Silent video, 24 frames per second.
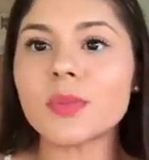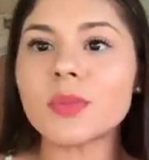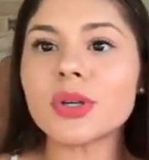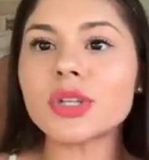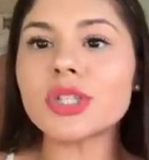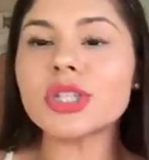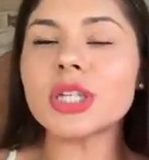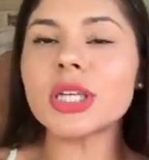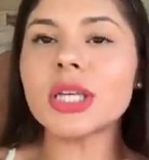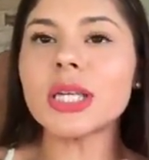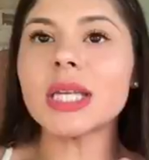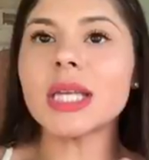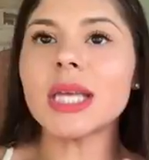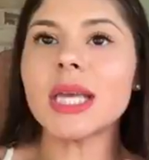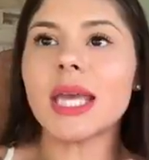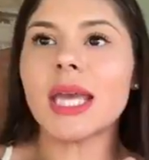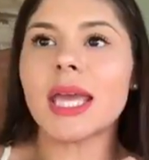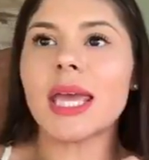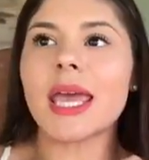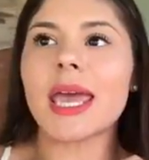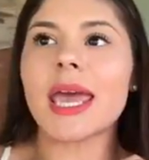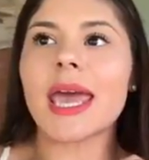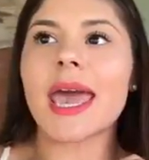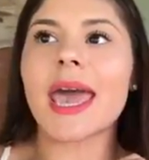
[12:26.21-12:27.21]
pushing.
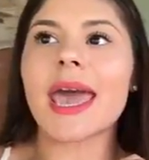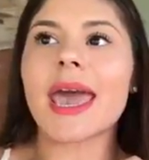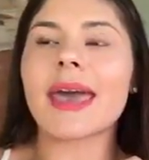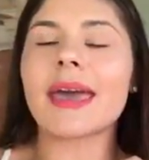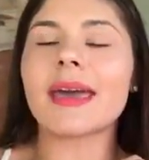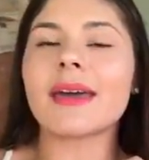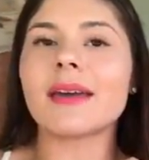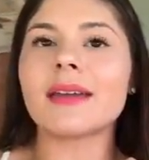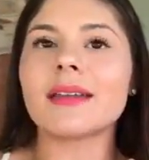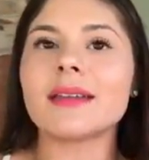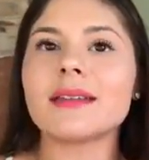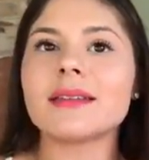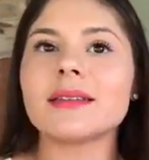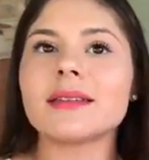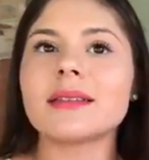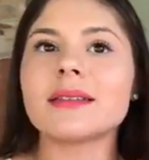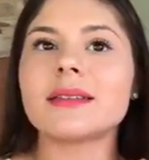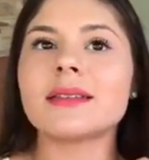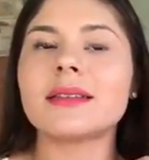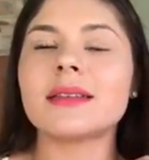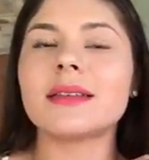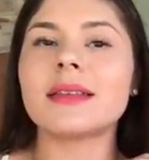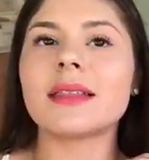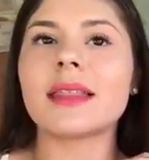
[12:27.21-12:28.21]

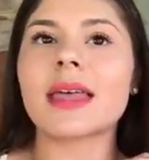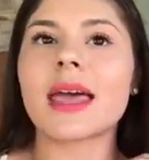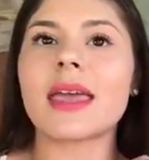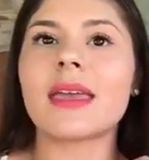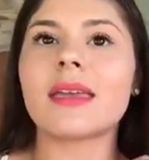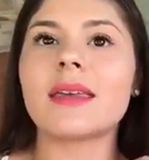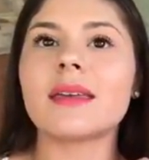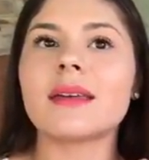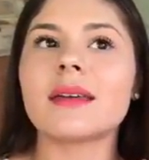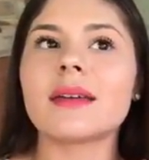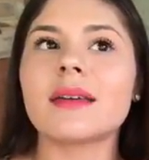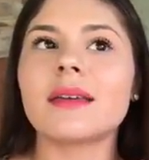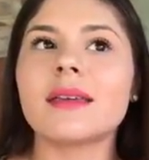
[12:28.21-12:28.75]
And like,